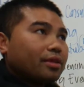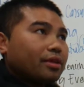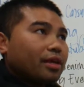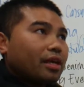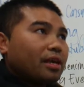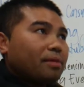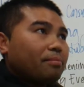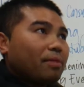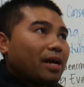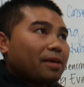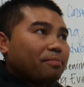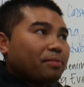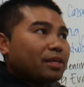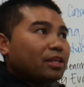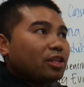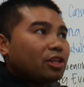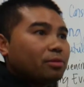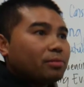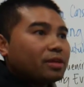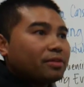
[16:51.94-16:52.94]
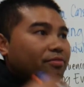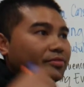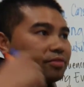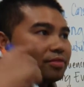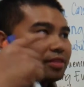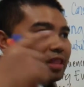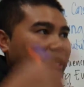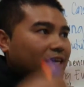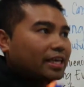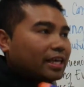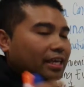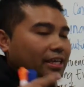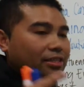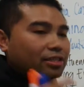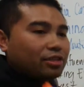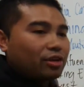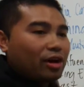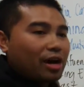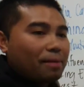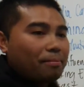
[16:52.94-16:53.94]
little bit of thinking.
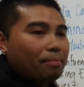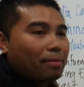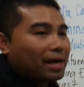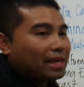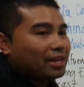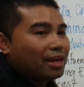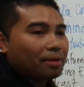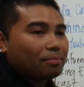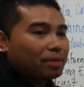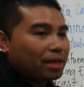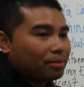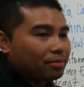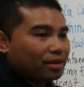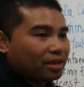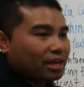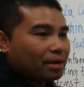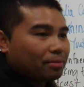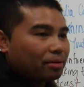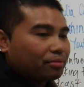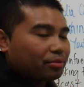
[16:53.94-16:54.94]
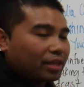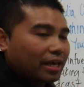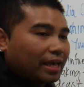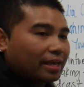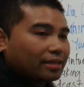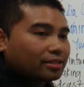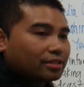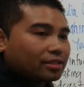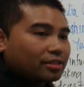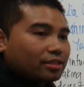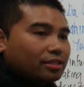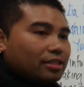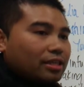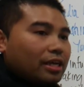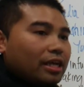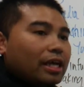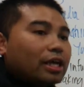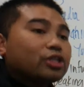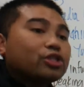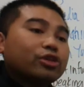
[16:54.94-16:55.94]
So I might not be able to come up with the answers.
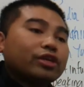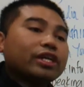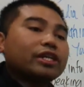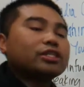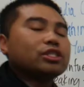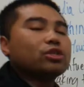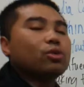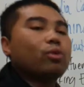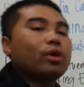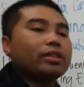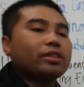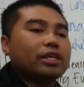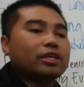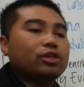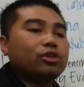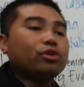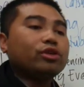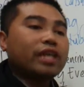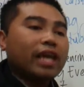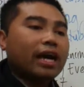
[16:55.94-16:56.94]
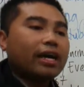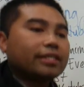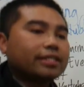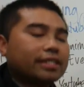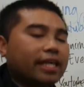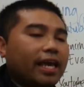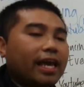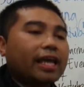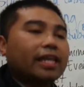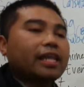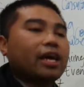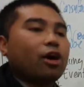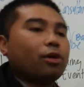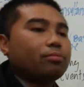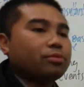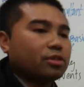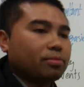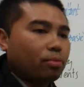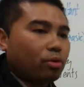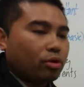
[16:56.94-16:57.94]
So here's the one thing you guys can help
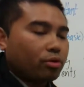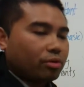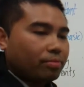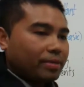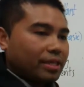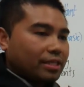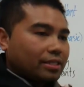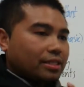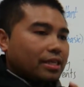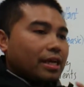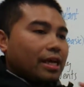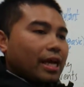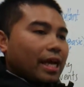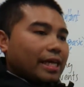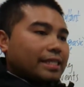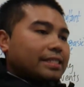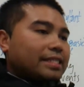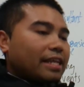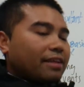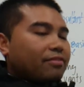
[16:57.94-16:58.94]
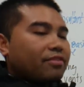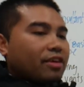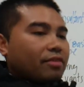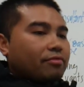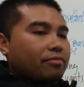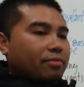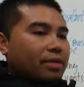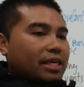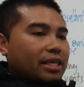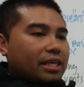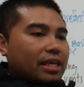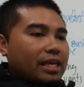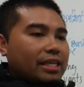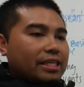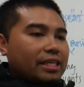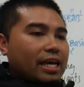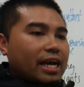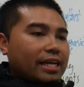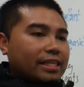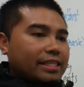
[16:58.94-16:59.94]
support with me is, instead of giving me
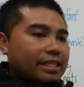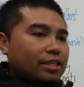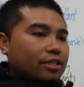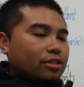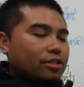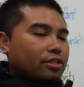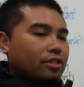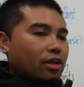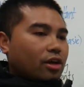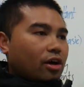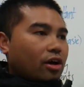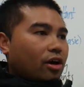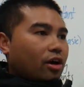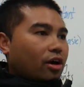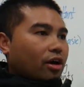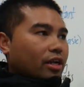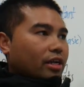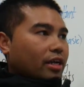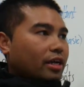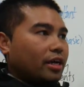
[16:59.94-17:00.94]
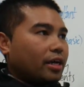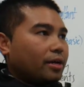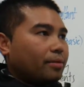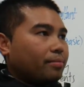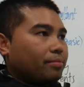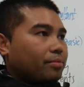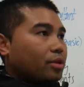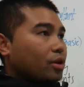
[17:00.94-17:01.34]
any ideas on